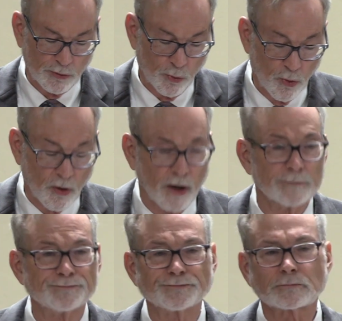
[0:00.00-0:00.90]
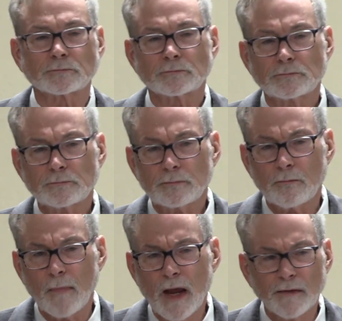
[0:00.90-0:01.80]
War.
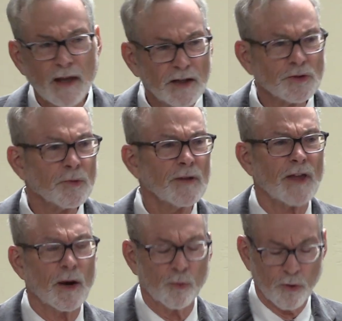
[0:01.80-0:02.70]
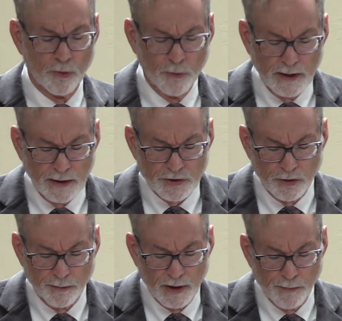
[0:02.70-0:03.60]
And the history of that war really
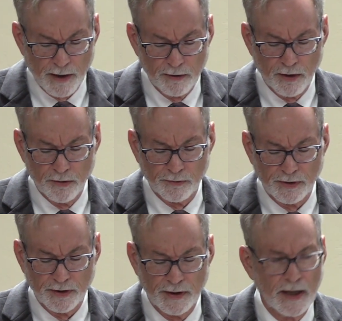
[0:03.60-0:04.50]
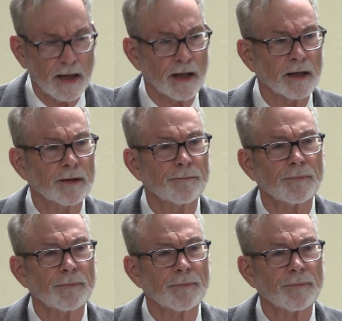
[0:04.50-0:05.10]
should be better known today.